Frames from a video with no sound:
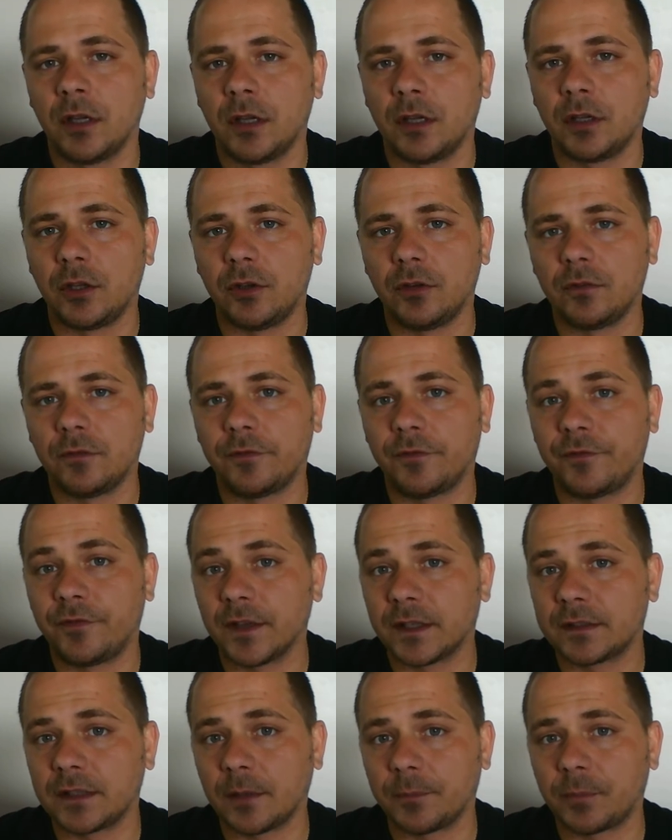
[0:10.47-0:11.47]
you've
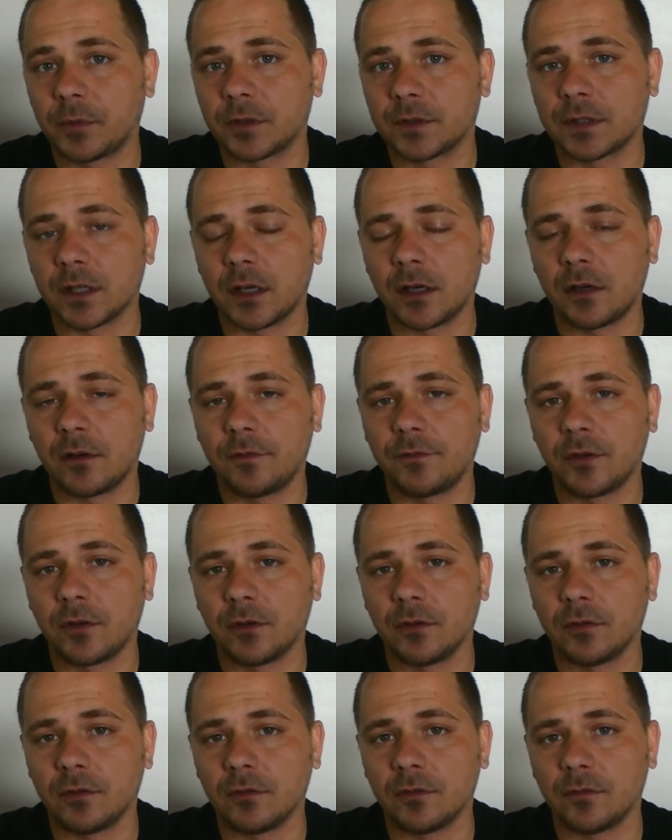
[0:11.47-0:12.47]
fixed up yourself,
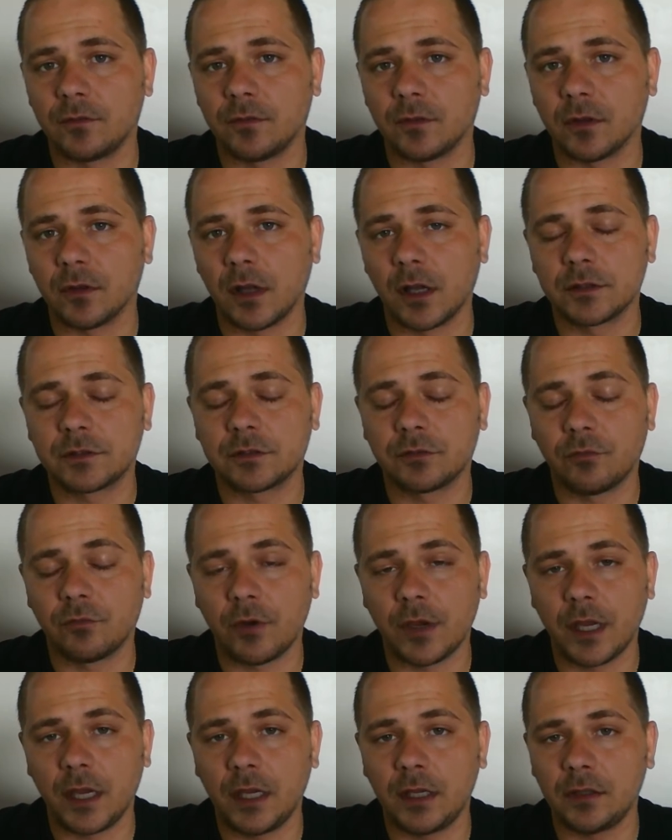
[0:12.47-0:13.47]
you've lost
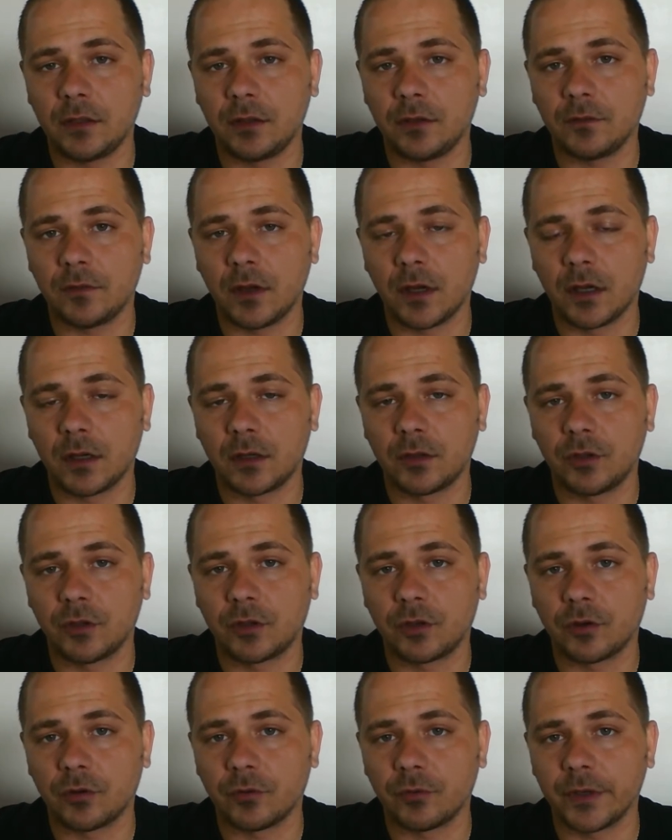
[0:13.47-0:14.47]
weight, you've gotten your
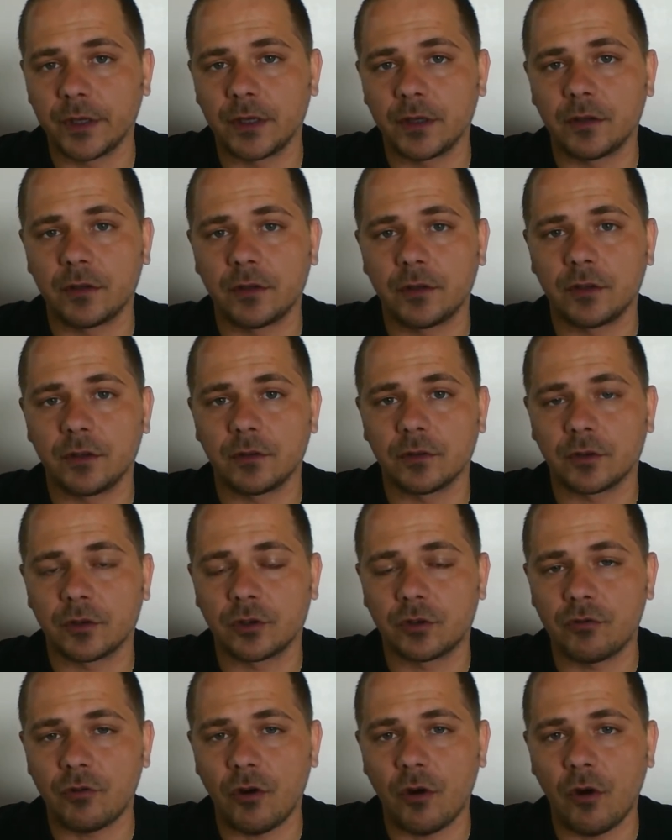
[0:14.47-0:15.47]
career, you're
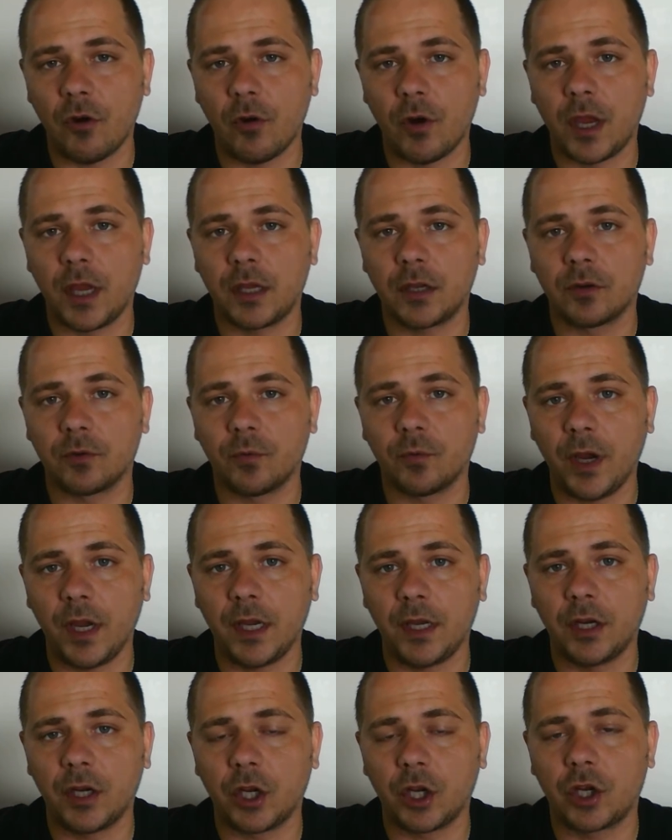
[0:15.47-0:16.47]
growing, you're
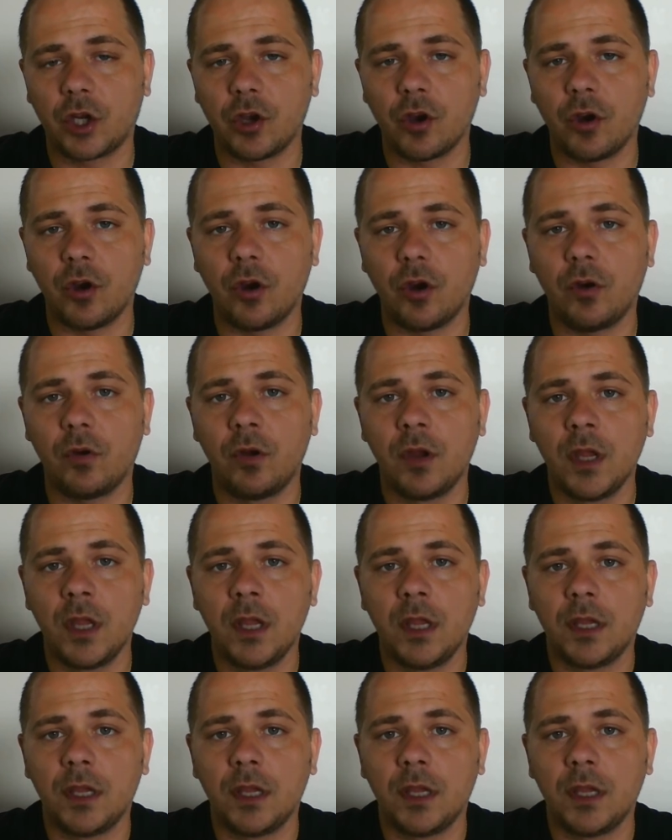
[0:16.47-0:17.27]
ready to go.